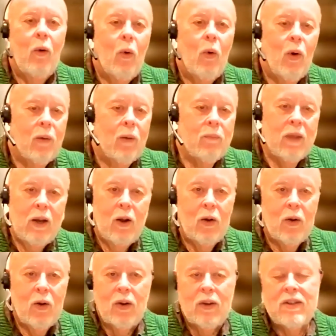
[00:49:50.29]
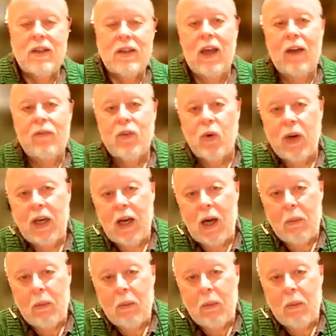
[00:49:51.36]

or you know go to TF Green